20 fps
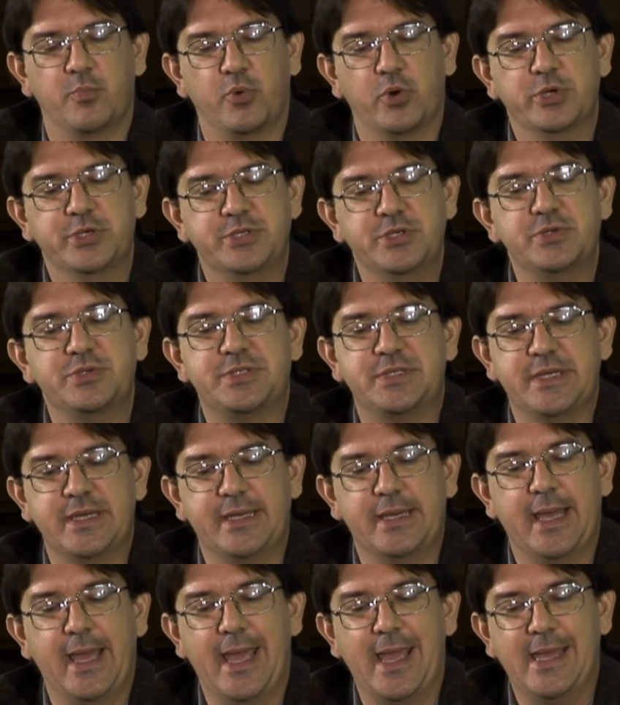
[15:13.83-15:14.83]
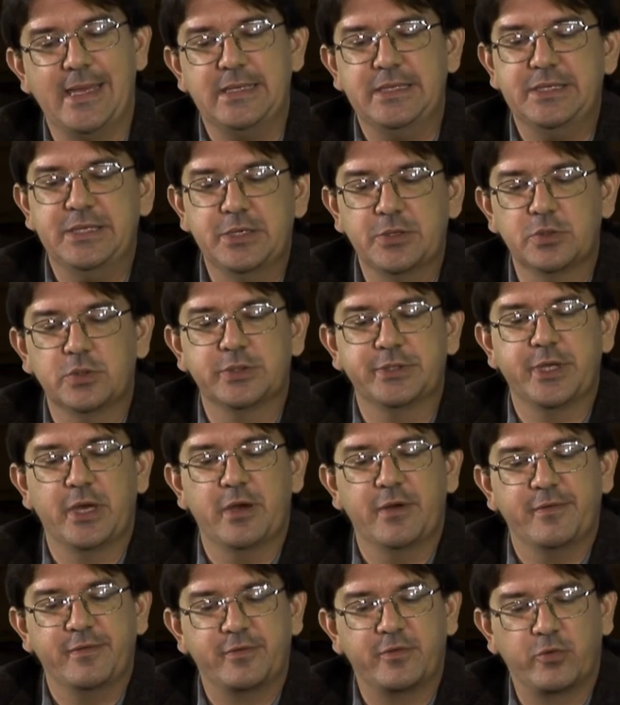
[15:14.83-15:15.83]
producing a yield
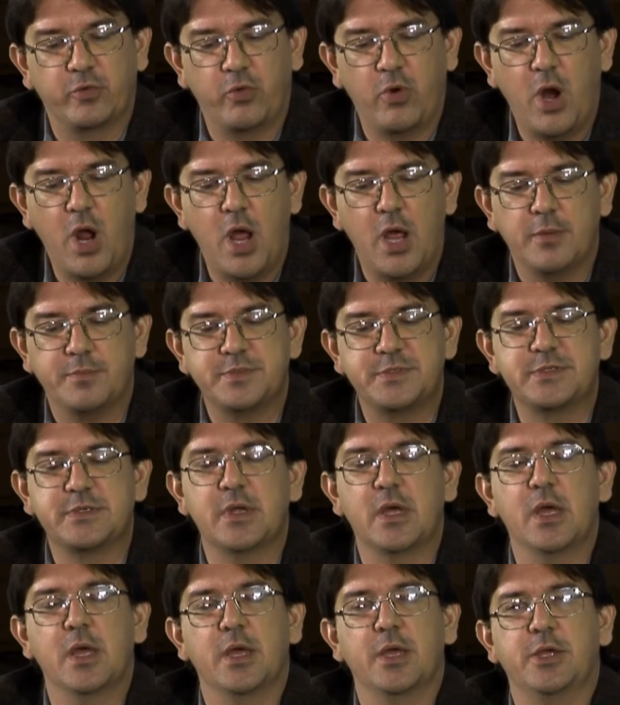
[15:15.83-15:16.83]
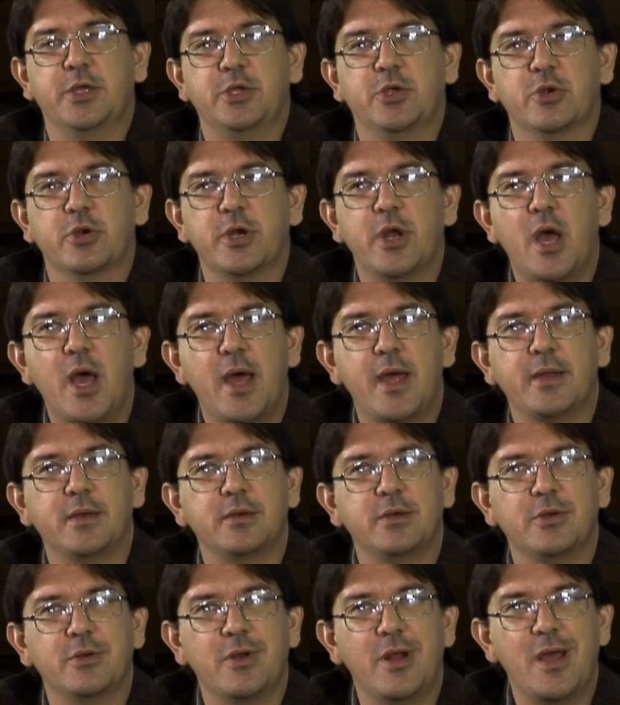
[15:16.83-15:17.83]
of crops, you're not